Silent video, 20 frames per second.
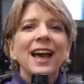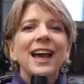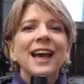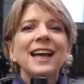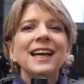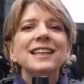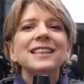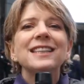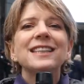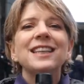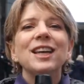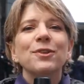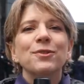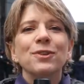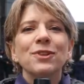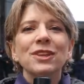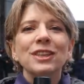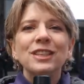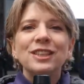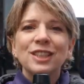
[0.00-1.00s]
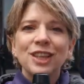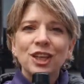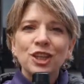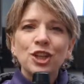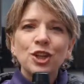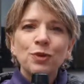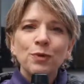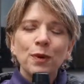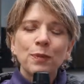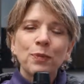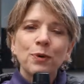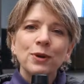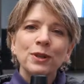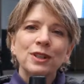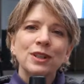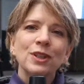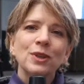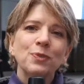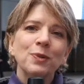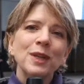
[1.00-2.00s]
Headset released a new report
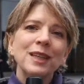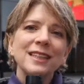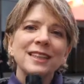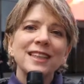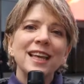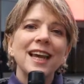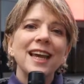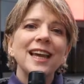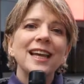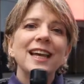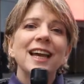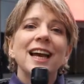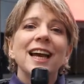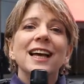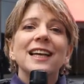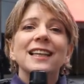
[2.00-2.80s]
this week saying